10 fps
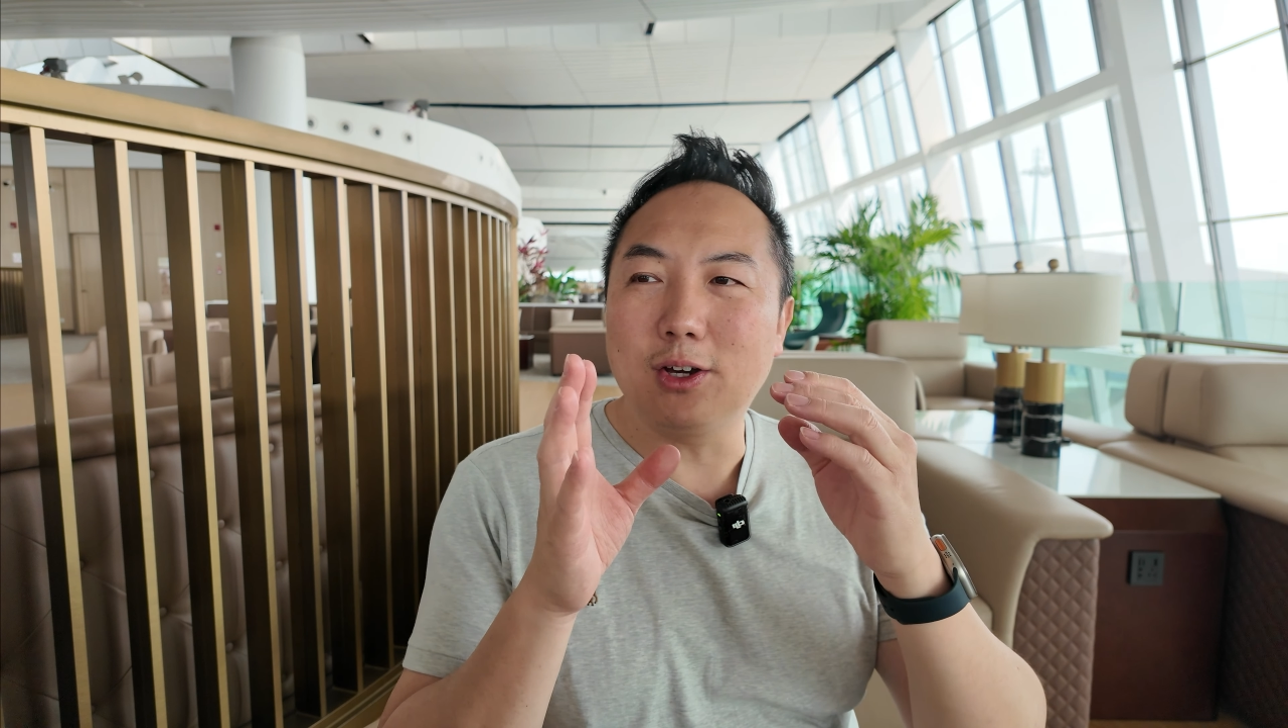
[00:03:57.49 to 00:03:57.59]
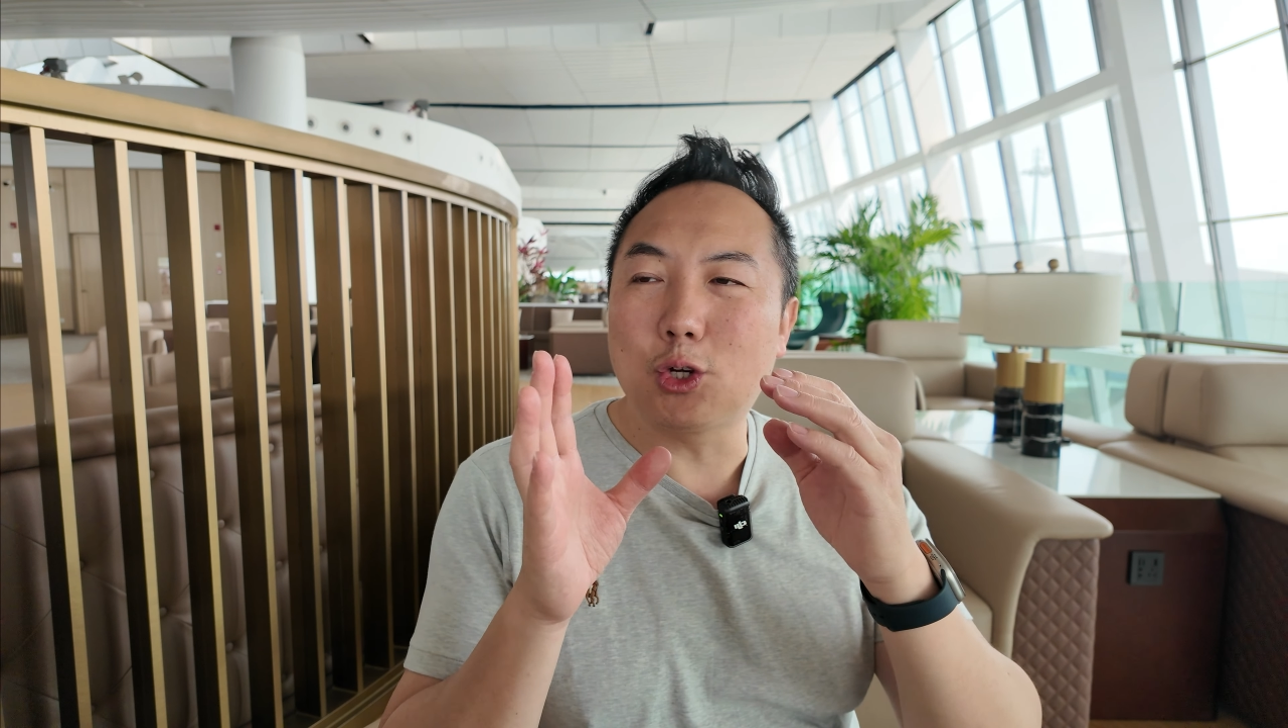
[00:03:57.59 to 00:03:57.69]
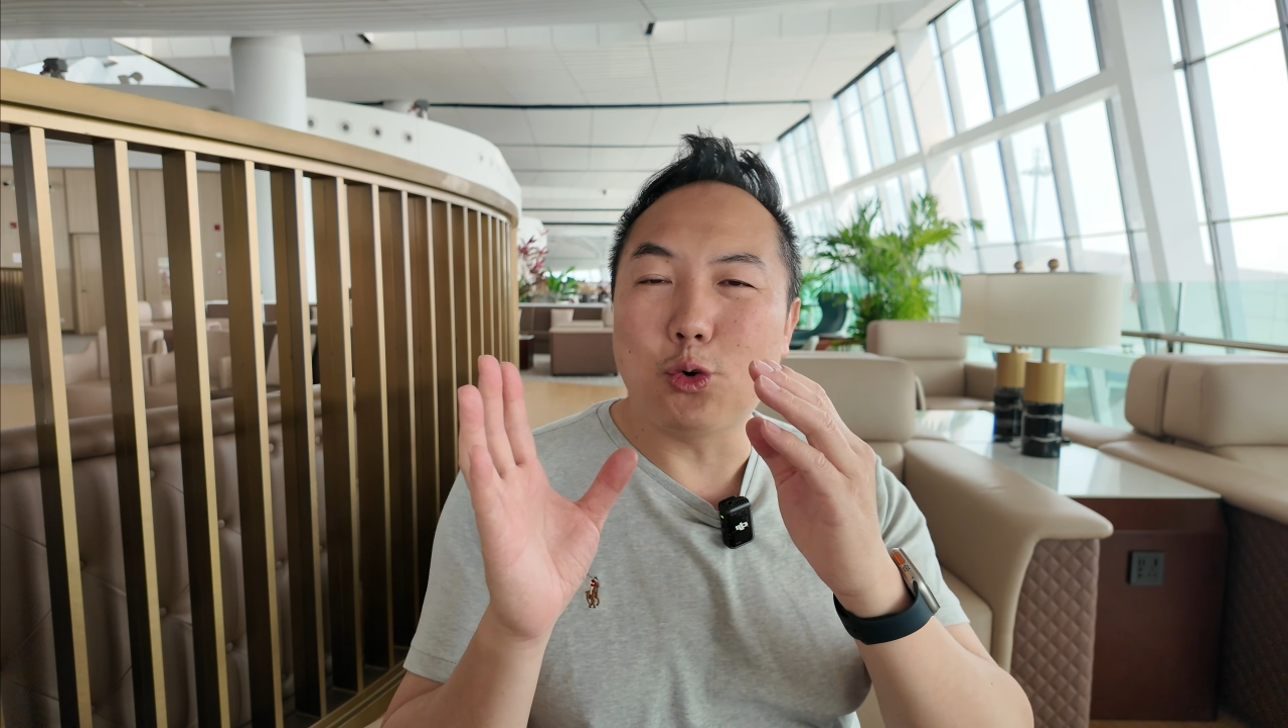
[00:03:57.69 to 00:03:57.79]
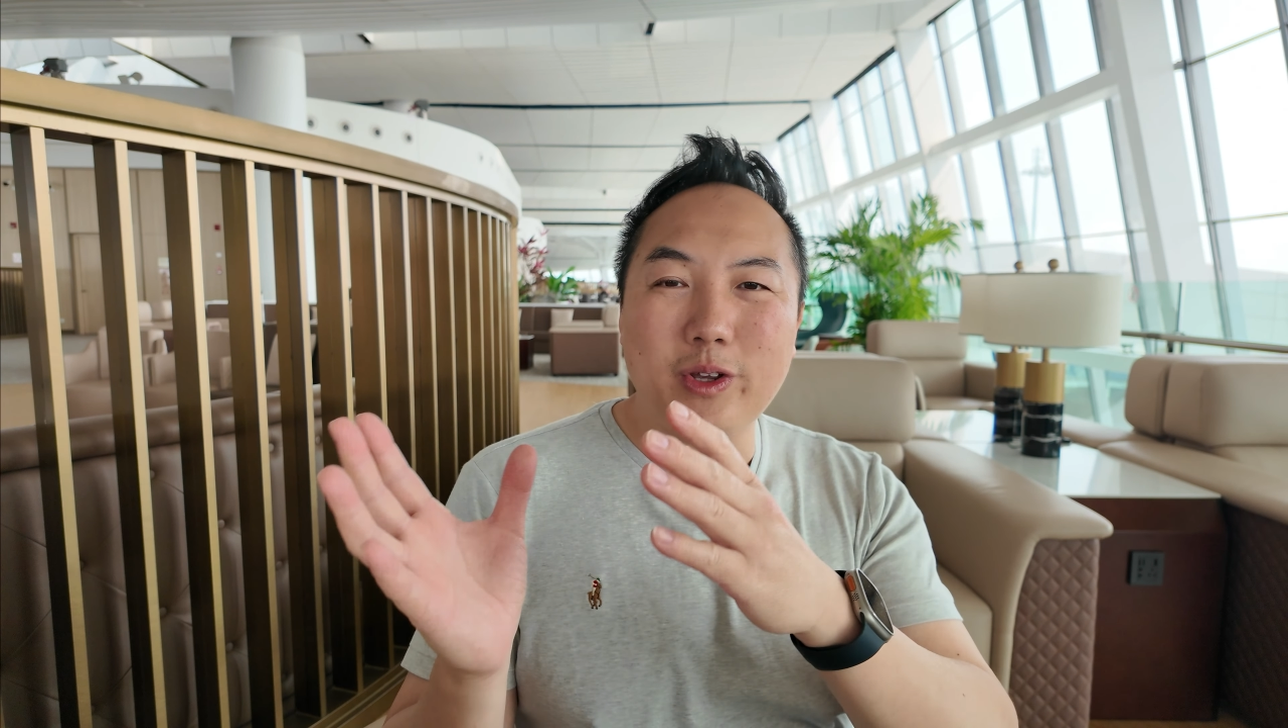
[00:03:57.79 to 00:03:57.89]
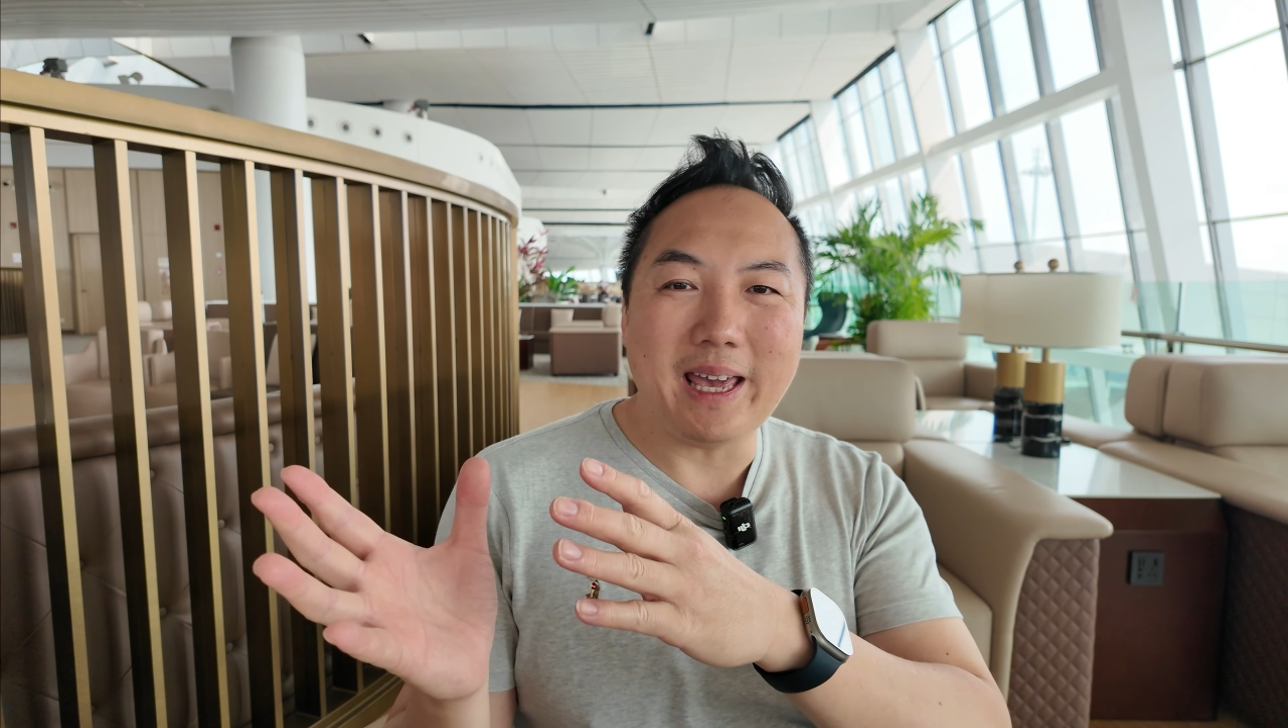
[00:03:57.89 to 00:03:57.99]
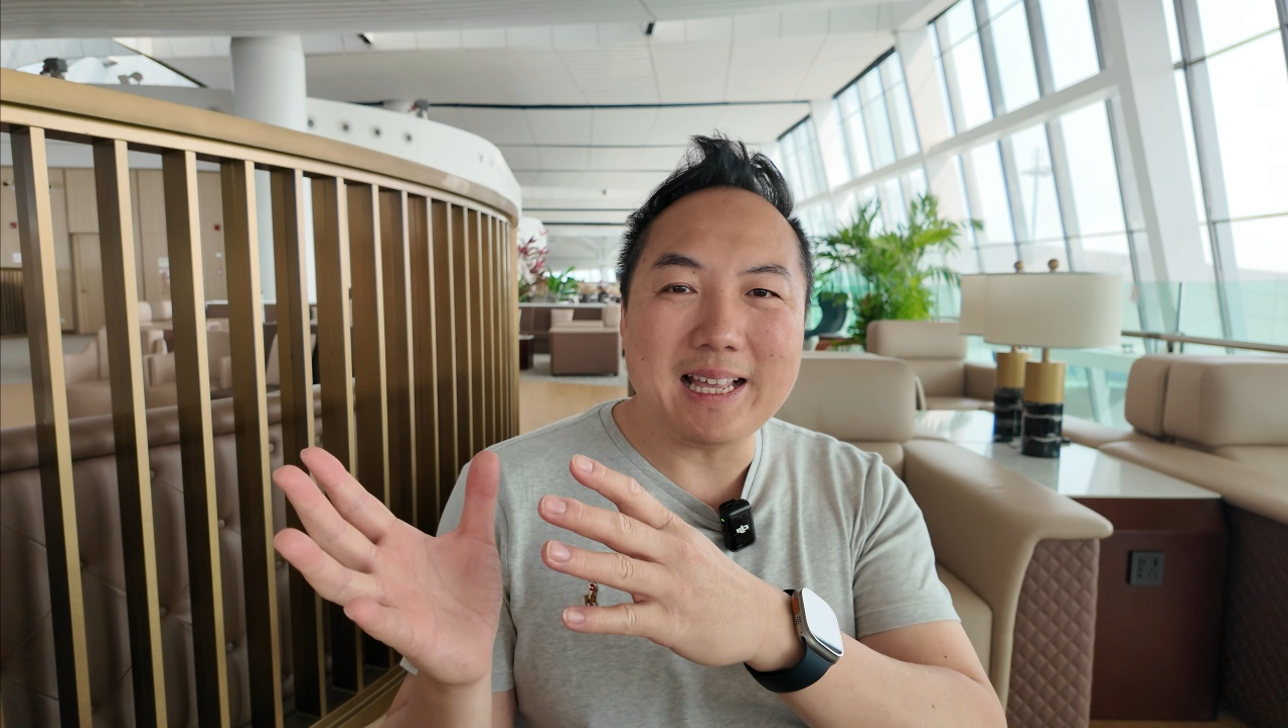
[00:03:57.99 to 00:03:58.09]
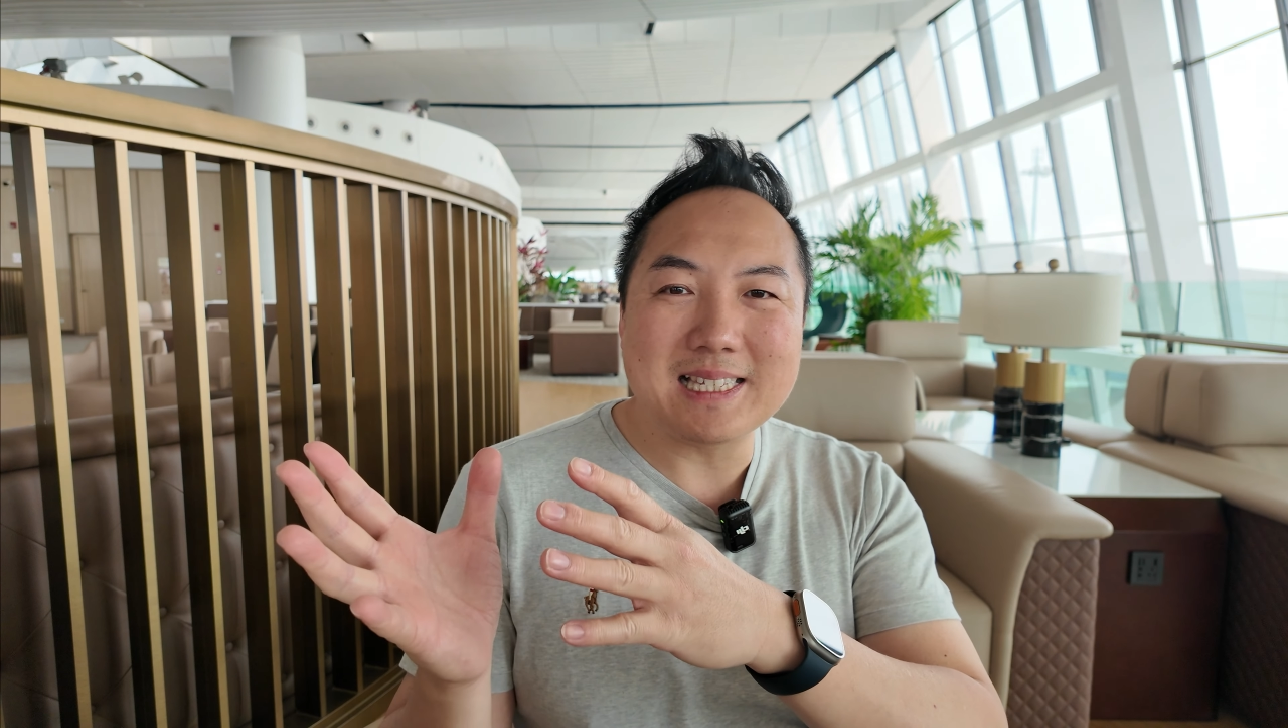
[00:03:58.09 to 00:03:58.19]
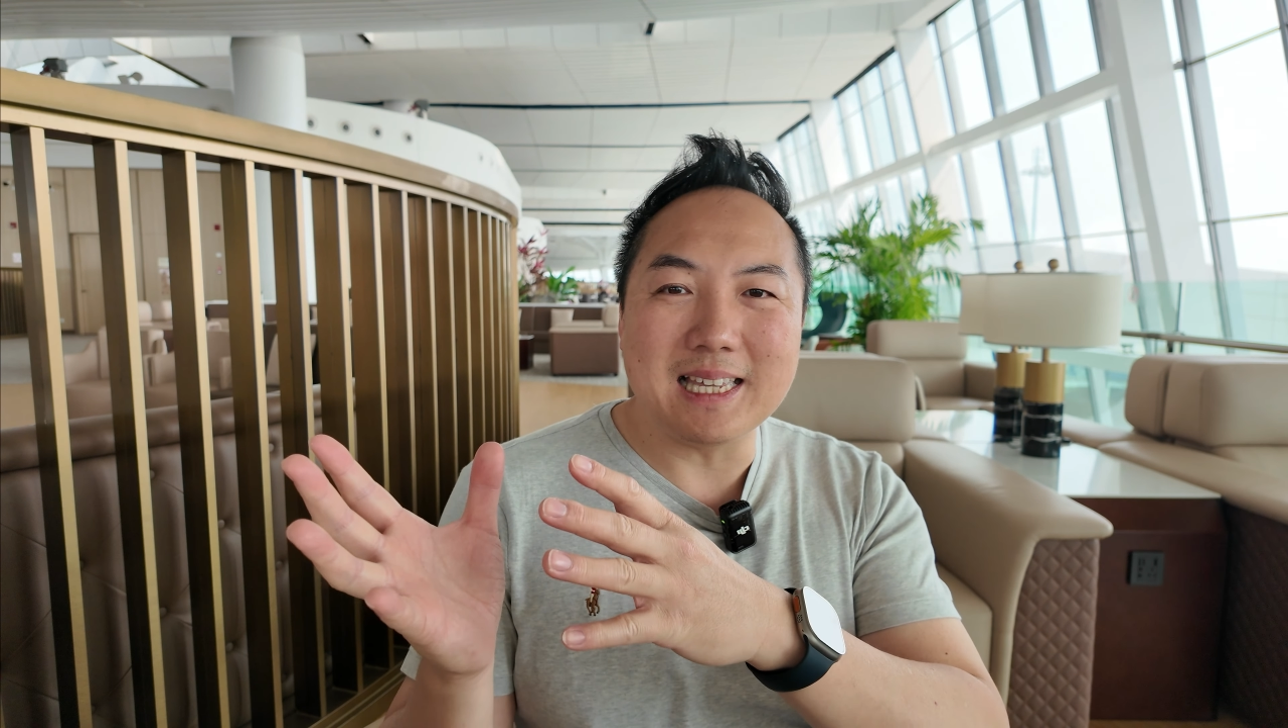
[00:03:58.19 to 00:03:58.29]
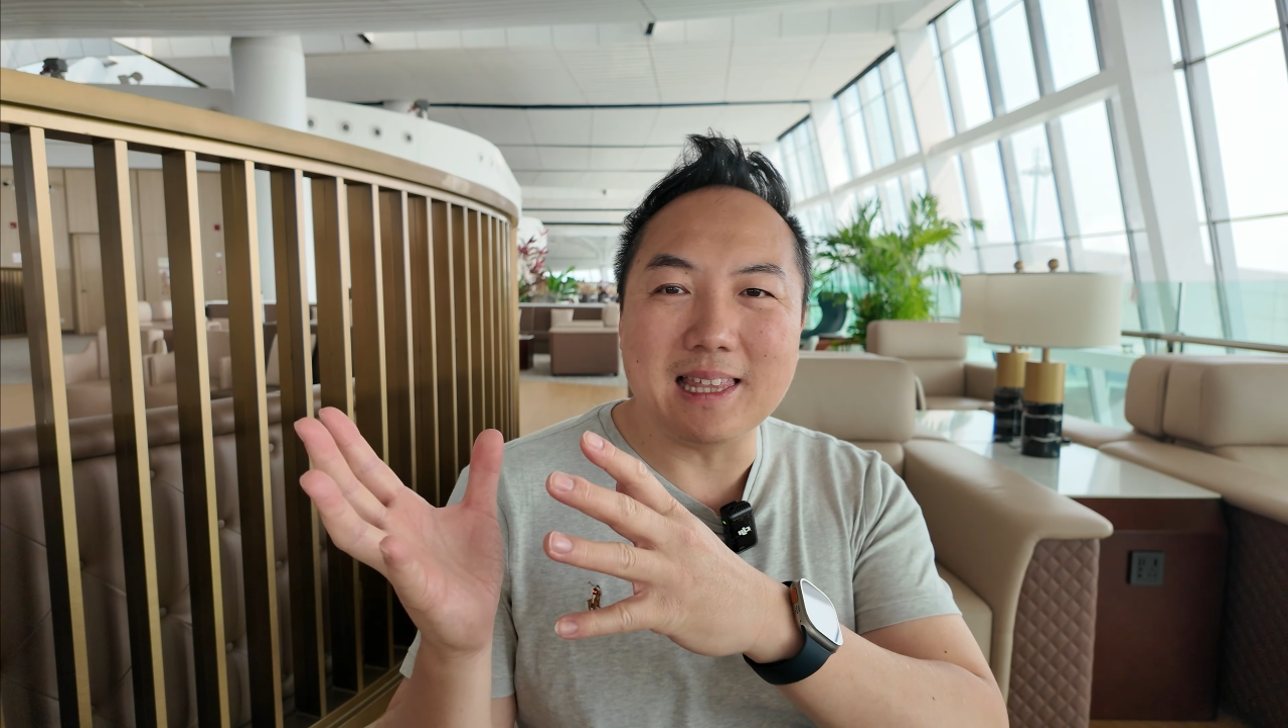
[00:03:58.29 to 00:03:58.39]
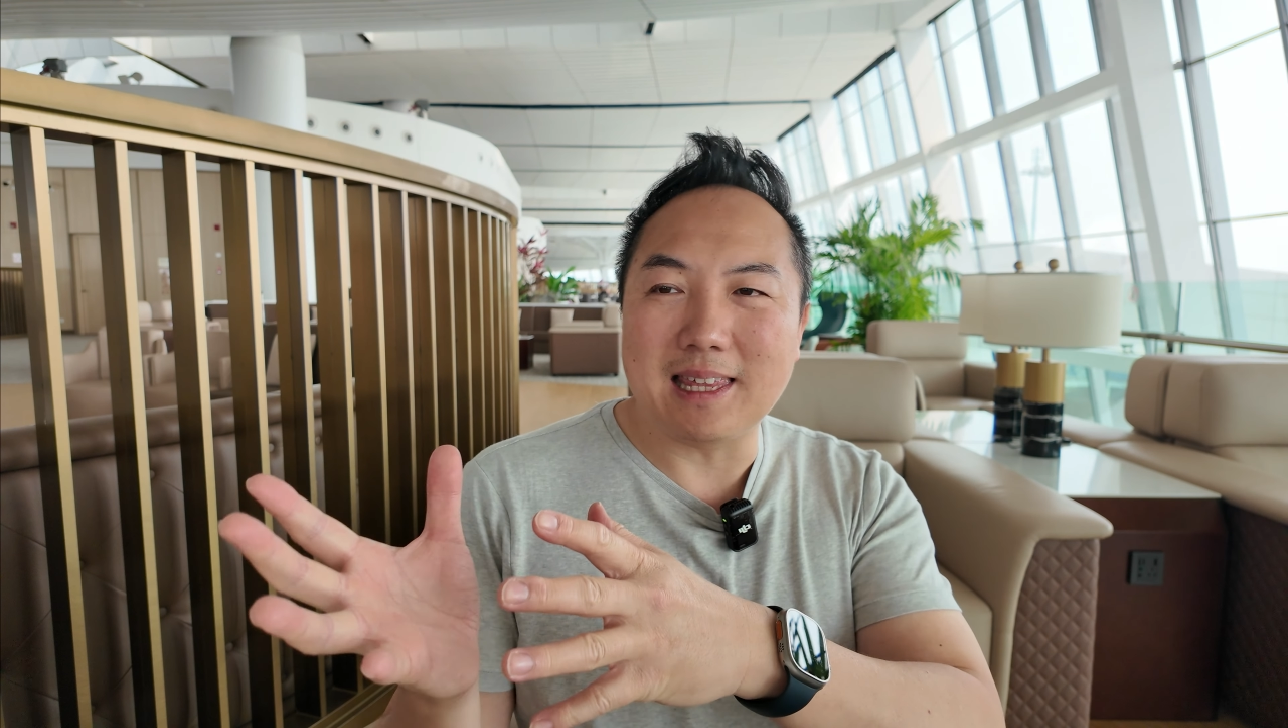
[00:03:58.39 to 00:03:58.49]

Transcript: creating